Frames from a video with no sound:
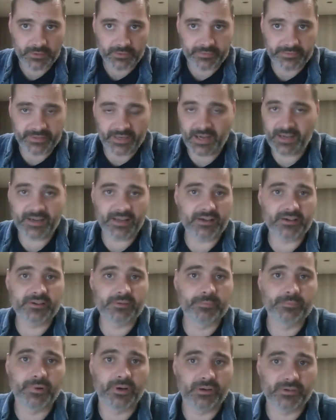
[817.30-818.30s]
Not out of
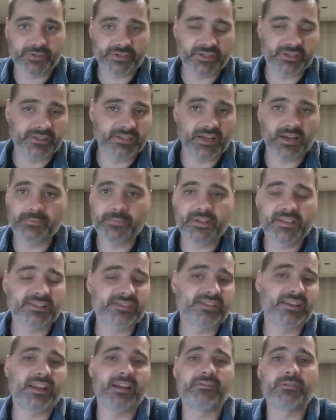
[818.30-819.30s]
compulsion, not
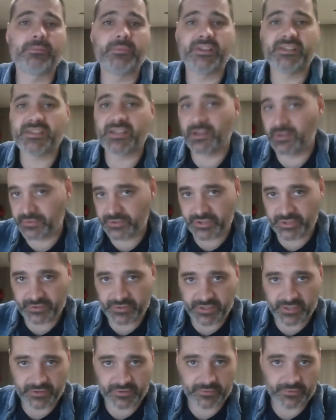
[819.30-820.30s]
because the government tells you
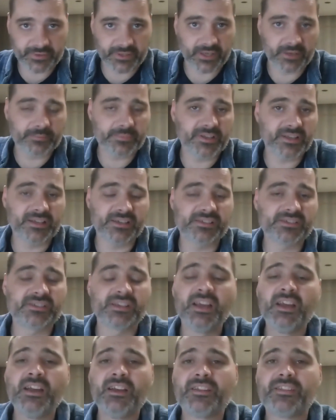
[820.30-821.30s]
to, not because
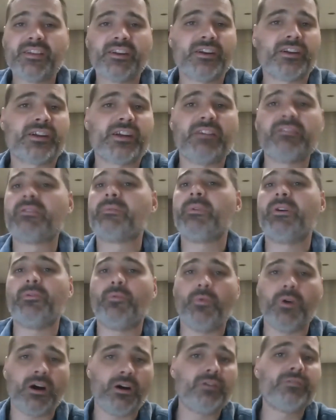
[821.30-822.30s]
there are government
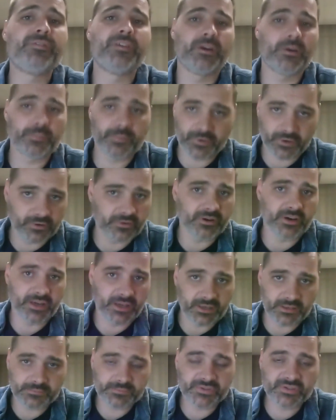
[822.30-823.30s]
welfare
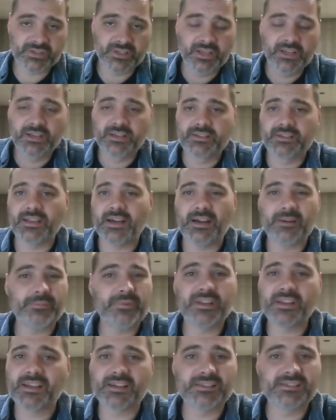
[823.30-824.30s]
programs, not
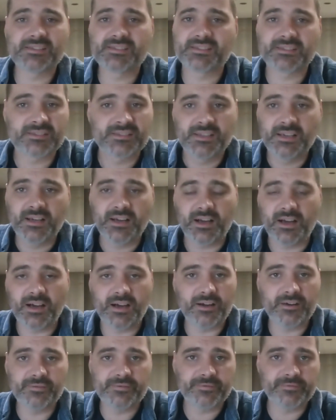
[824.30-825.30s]
because
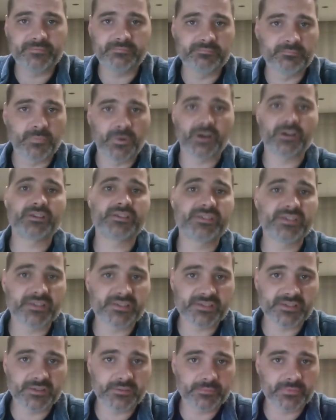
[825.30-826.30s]
of
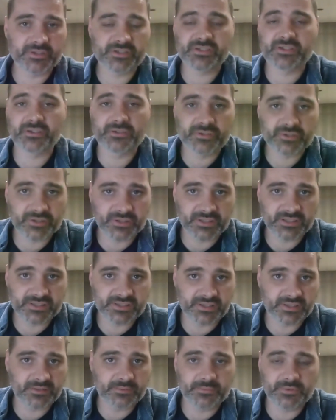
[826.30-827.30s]
Marxism or
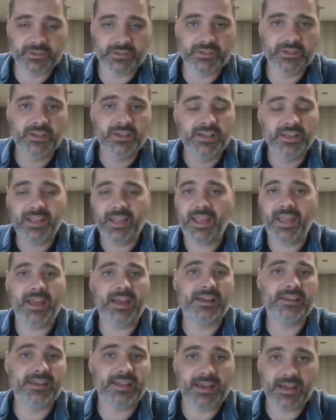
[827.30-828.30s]
socialism or
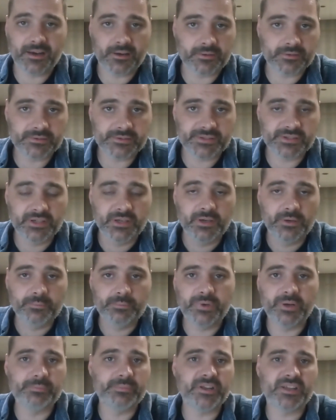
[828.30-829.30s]
handouts,
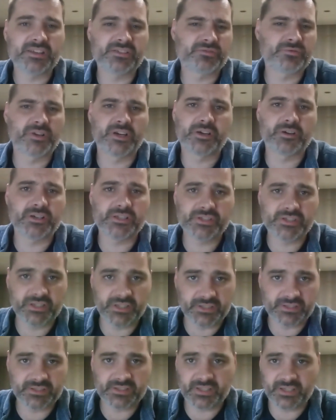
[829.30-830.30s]
but because we're
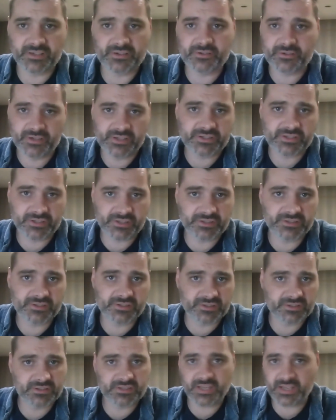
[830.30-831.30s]
Christians, and
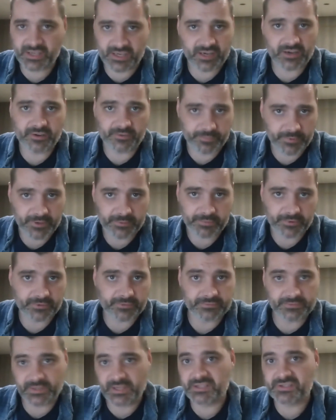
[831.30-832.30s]
Christians take care of people.
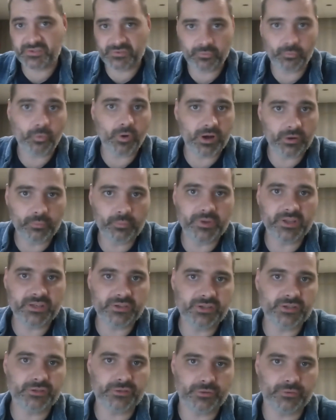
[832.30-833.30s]
That's what we
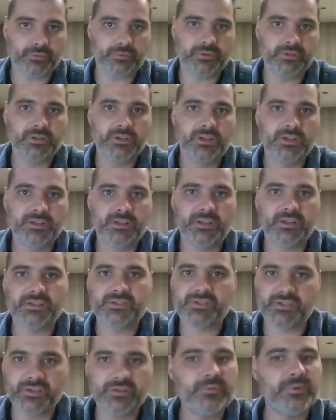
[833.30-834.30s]
do.
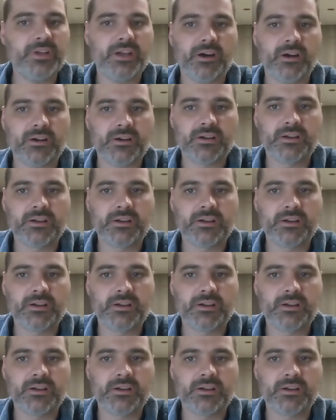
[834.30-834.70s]
It's who we are.